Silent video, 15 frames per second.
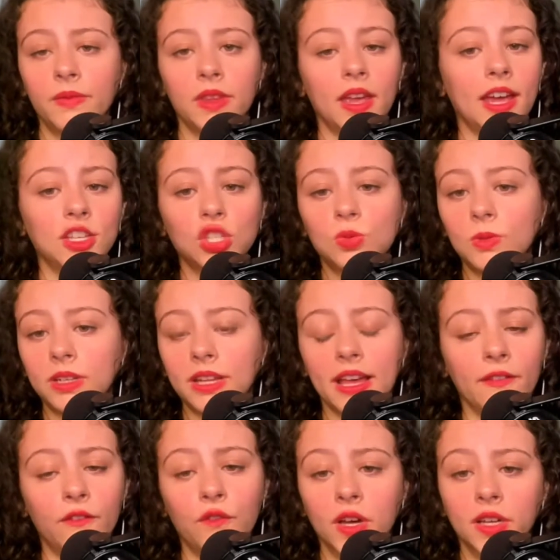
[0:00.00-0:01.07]
I just want to
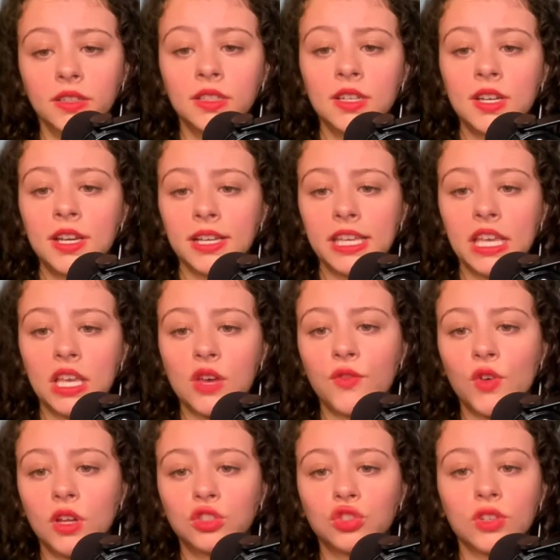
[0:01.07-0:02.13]
have fun. Geek of
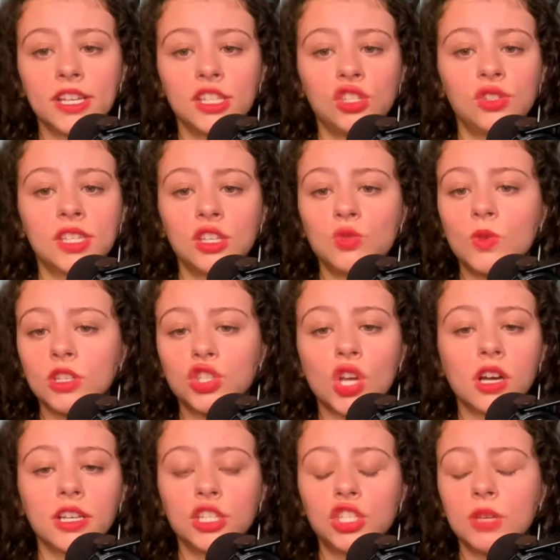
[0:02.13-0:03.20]
all trades, you said you want
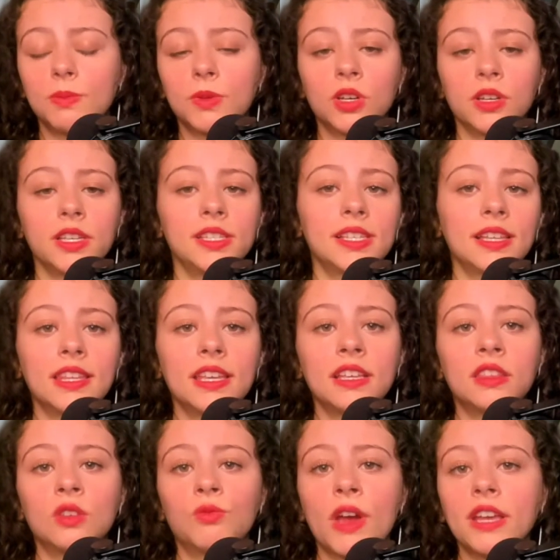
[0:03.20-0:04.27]
chalky chip cookies. I think
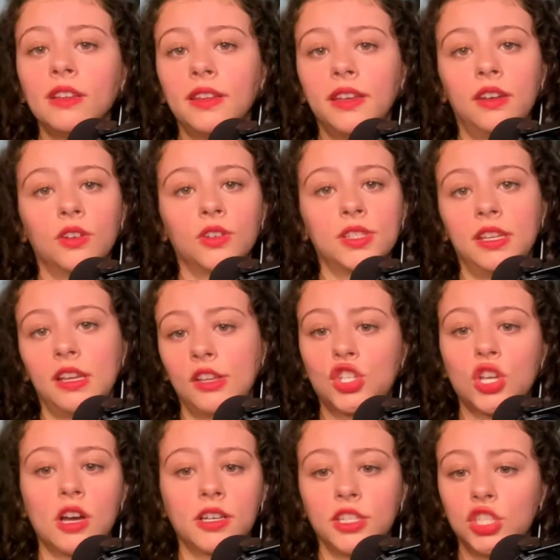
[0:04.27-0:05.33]
the regulators need a
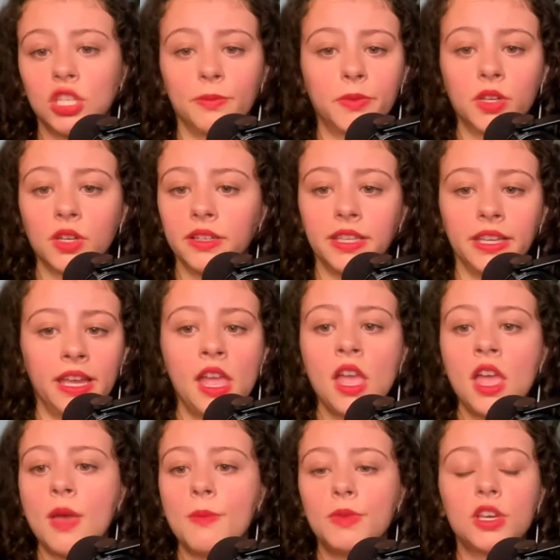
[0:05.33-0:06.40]
chalky chip cookie
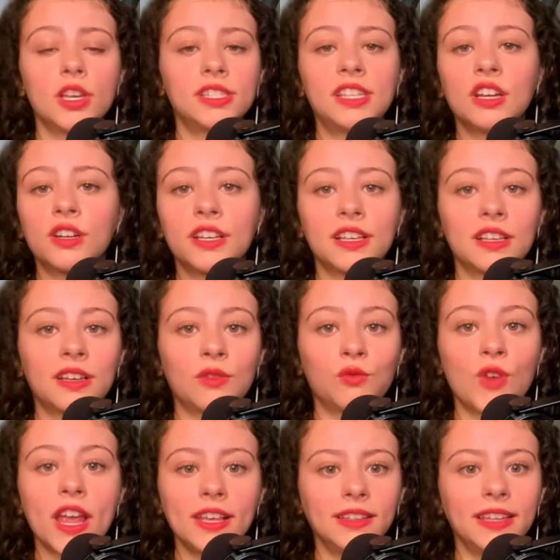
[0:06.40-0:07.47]
because they're
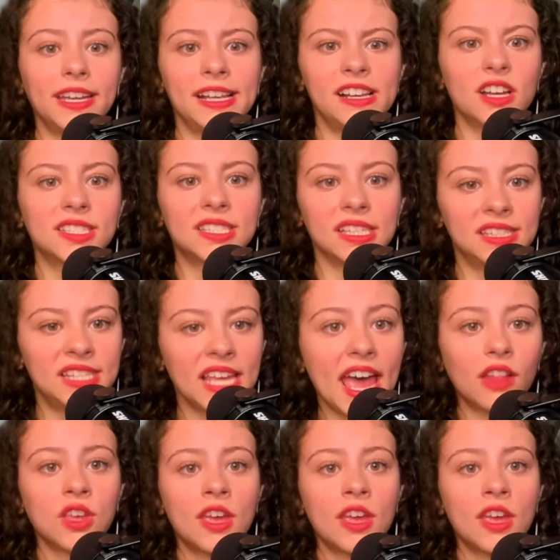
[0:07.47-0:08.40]
regulating us to death.